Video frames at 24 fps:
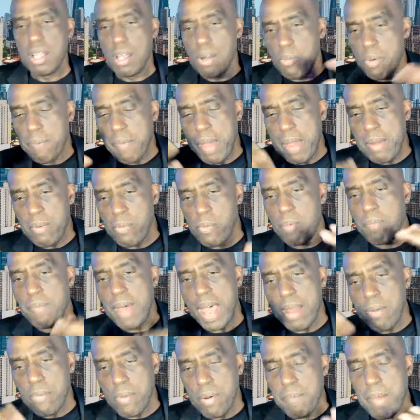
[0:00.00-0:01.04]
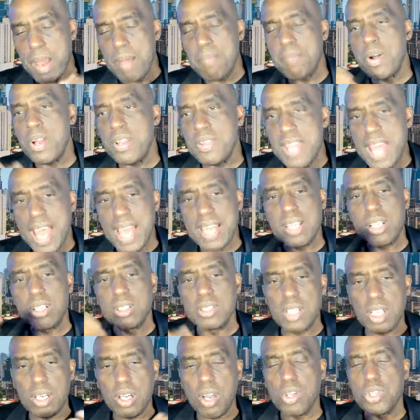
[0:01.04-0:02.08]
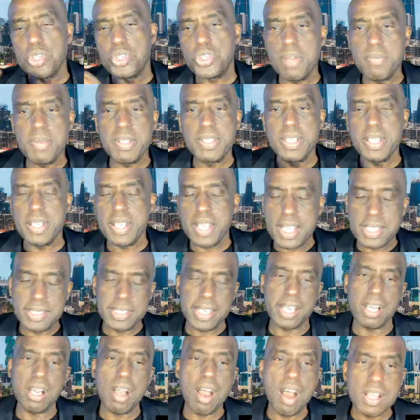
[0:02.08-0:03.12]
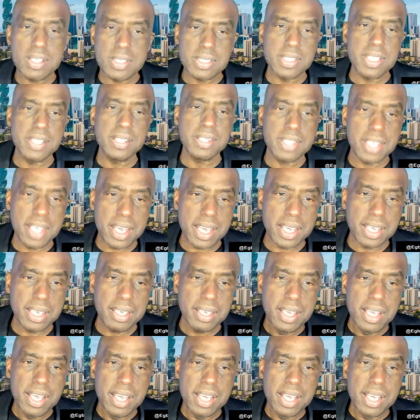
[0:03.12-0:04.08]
remembering that the contributing is a constant thing